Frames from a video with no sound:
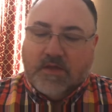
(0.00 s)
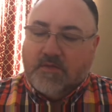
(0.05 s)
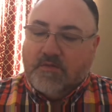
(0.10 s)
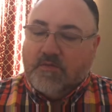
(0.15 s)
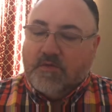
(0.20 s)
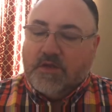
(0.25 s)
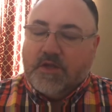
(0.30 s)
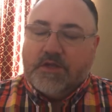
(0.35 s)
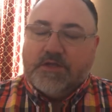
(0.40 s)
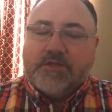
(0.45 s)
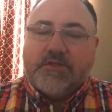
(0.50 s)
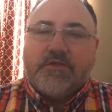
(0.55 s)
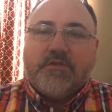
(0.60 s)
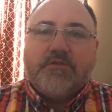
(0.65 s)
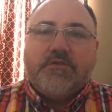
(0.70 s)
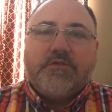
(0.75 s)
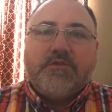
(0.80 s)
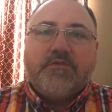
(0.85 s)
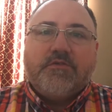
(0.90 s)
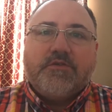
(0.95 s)
What I
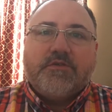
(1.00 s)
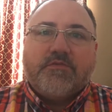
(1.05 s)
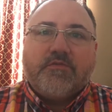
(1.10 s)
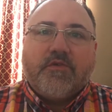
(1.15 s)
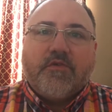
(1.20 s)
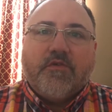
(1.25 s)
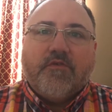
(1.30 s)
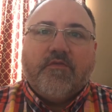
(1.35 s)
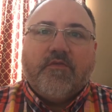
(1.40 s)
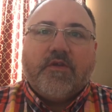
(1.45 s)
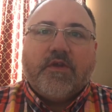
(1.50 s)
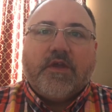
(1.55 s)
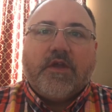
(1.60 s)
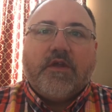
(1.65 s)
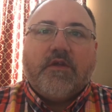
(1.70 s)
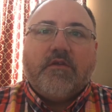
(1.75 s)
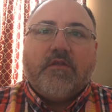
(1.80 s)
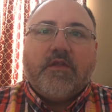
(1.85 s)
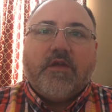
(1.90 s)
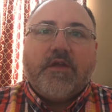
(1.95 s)
showed you is more for a
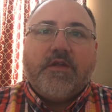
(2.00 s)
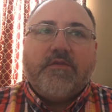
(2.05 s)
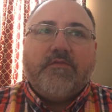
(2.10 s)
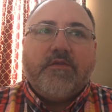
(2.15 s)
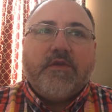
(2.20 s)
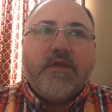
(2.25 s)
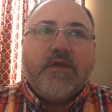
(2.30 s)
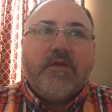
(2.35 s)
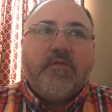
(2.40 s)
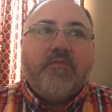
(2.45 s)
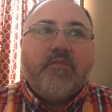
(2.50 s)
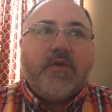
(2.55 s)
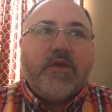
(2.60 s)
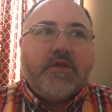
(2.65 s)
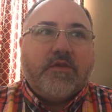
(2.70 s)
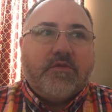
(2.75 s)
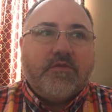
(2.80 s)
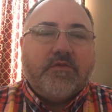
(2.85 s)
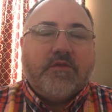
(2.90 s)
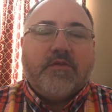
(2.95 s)
Carolina rig, but
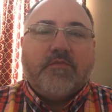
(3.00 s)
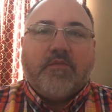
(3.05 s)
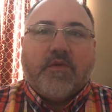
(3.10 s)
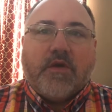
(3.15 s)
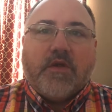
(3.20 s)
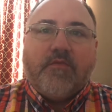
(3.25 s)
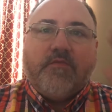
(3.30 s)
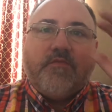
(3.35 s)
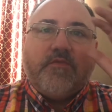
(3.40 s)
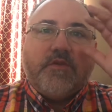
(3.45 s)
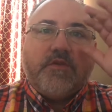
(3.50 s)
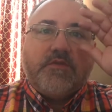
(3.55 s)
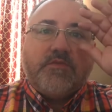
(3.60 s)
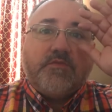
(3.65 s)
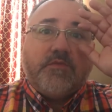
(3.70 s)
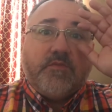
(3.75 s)
you can bottom fish.